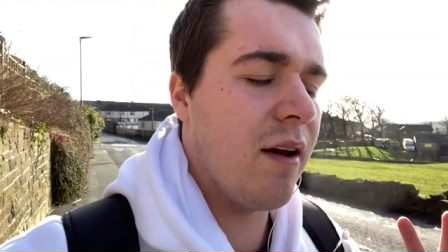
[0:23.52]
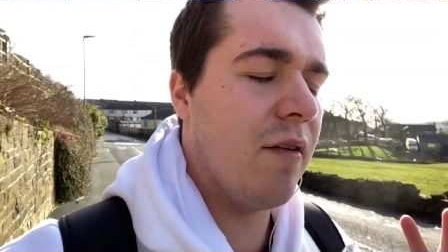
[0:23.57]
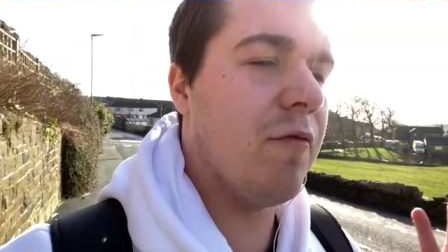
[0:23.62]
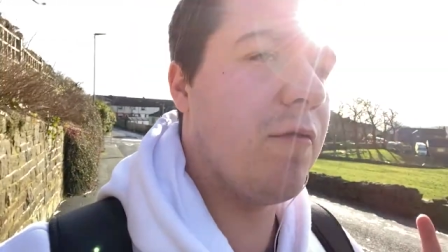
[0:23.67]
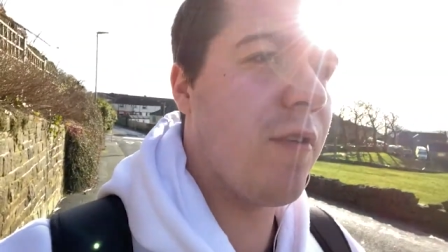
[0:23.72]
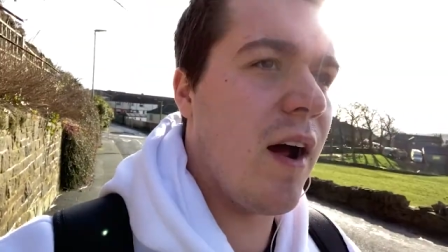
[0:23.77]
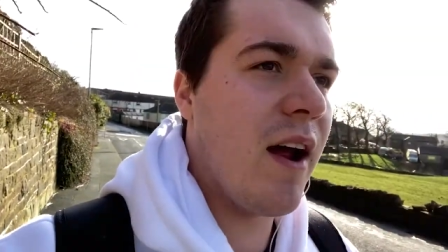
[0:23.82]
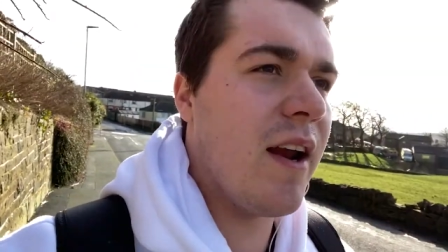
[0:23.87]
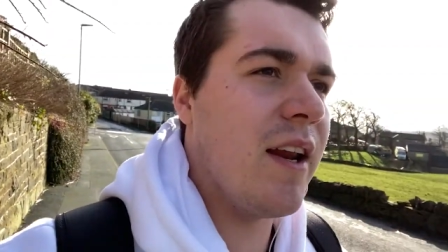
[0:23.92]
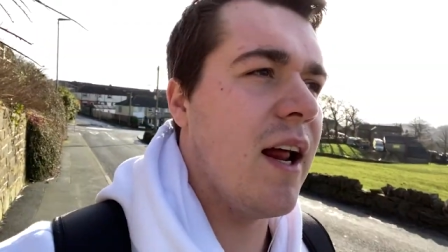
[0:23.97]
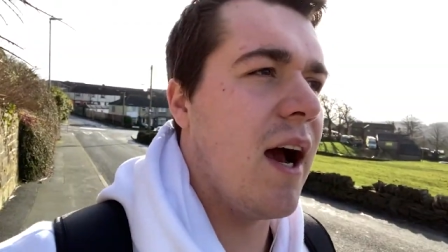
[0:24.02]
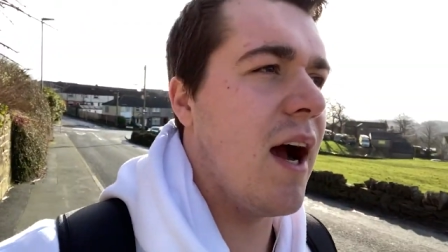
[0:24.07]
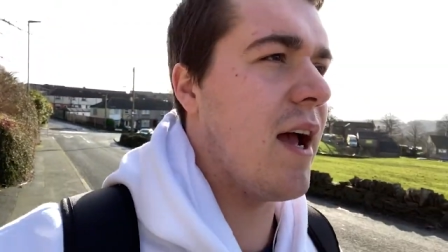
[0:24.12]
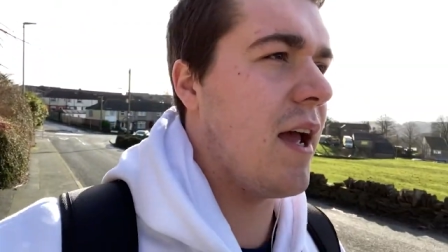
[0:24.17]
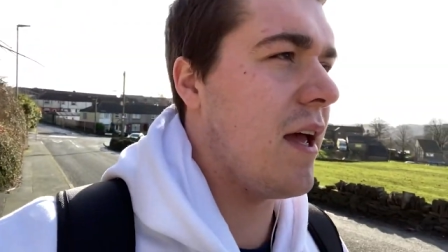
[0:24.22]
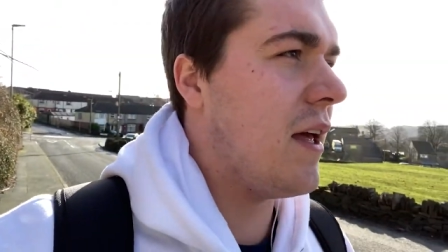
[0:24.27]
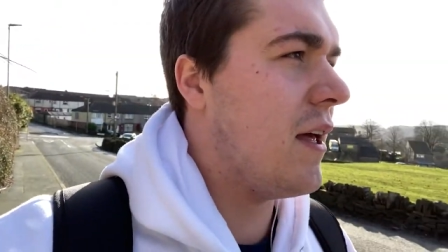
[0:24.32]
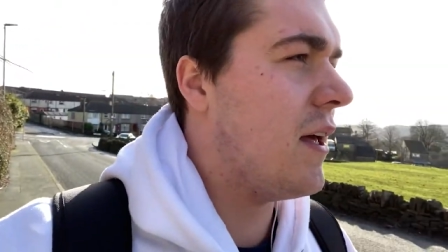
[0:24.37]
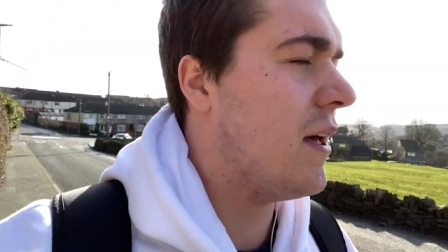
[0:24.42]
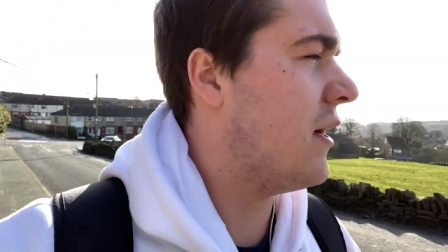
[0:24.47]
and Friday
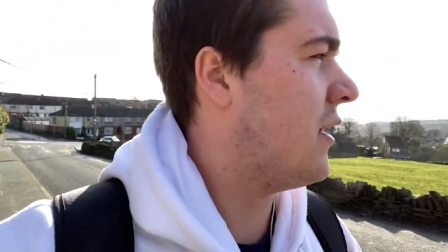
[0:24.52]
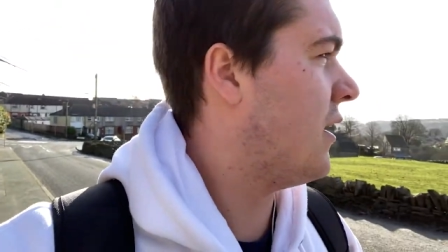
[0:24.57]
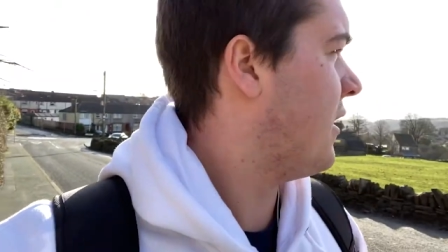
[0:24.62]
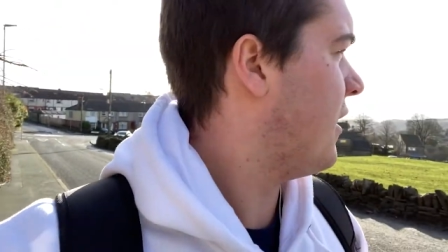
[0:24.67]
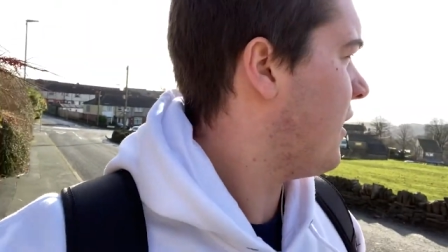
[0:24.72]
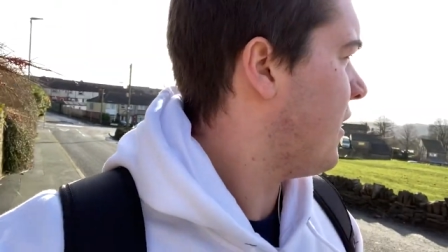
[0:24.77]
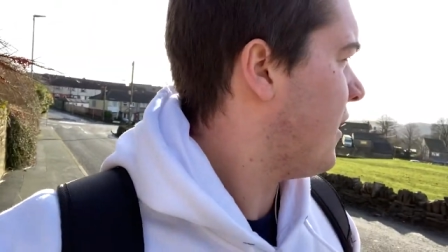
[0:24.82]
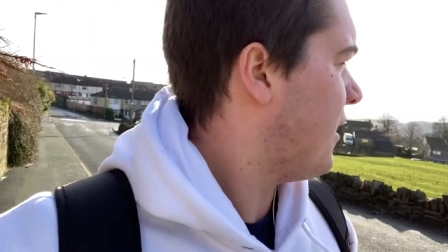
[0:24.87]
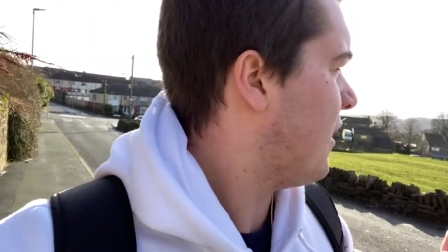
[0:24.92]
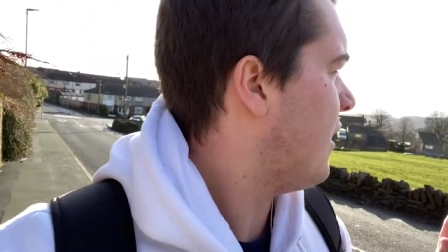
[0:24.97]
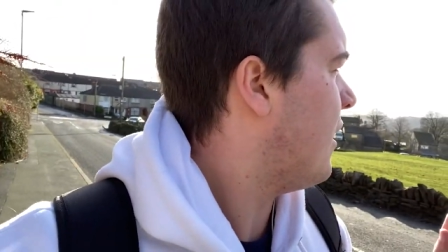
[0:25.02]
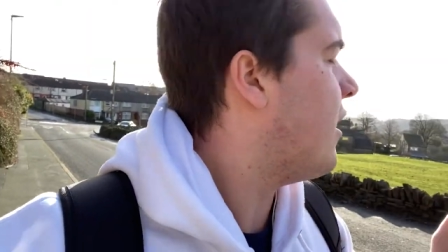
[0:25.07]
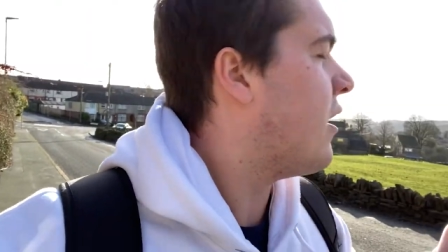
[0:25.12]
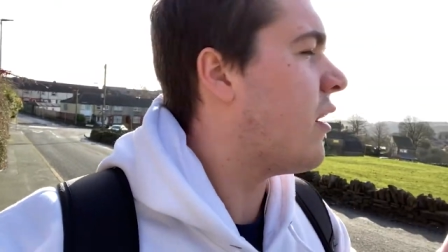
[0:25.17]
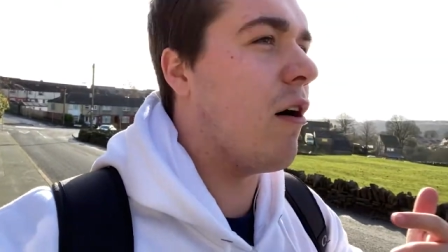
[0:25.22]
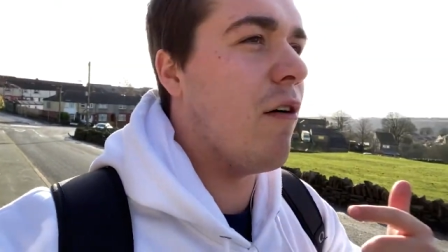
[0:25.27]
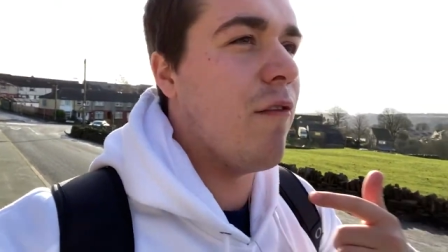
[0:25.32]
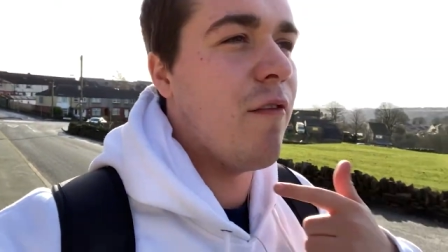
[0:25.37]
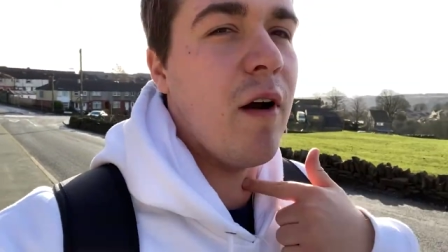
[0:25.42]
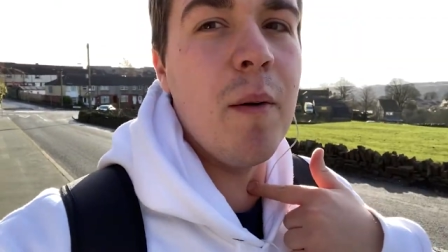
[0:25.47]
night,
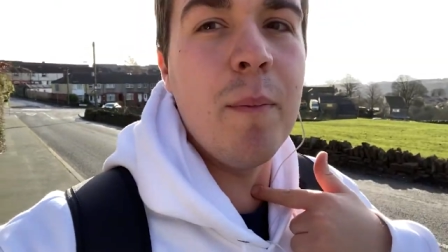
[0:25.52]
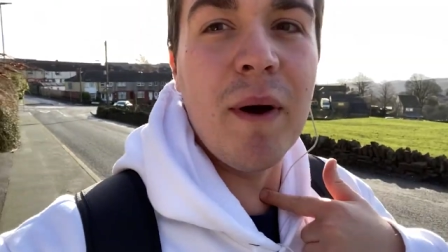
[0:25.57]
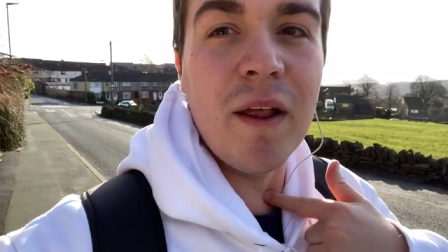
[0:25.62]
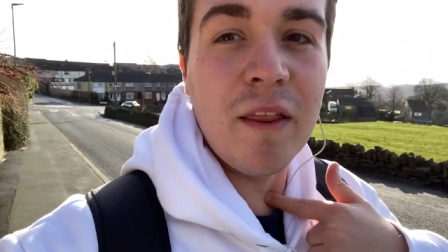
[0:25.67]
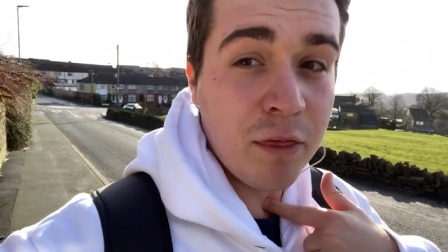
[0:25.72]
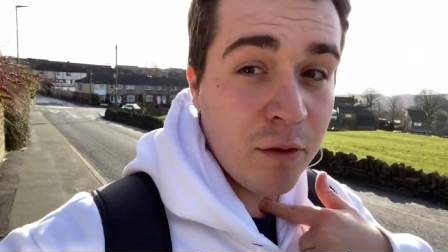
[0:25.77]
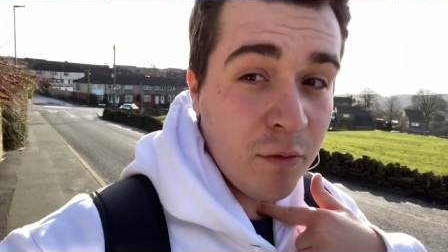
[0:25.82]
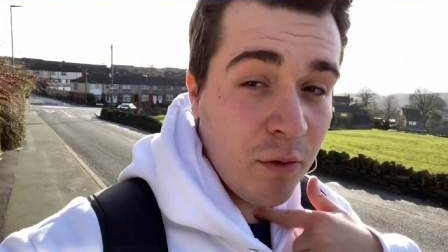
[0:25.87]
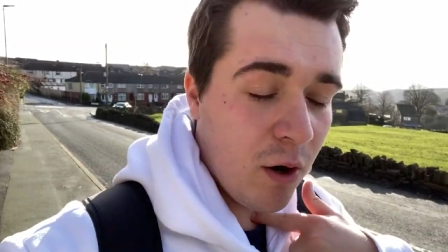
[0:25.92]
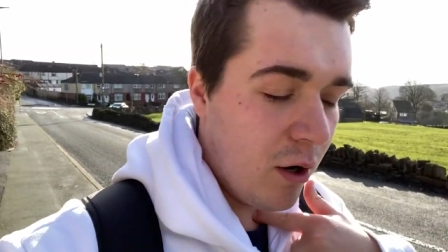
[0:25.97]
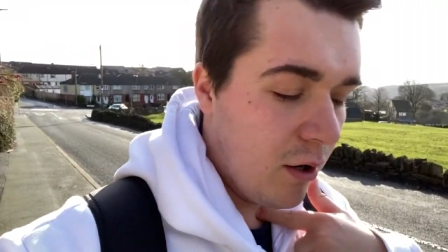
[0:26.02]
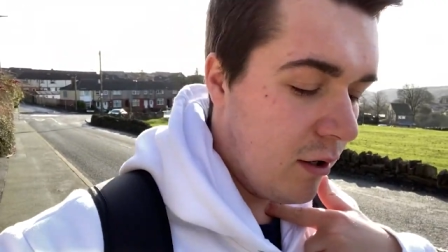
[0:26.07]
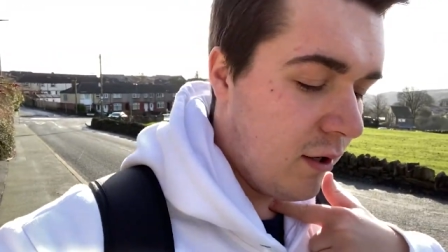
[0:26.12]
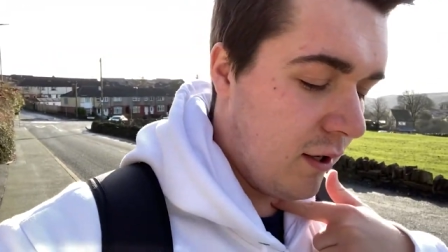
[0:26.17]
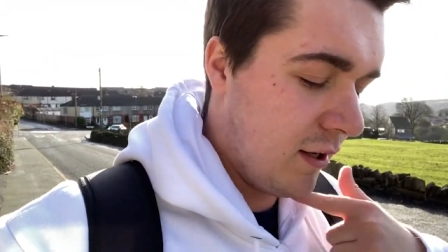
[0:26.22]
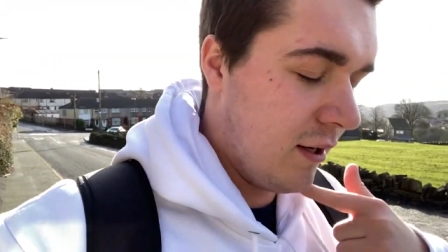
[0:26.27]
got a very bad throat.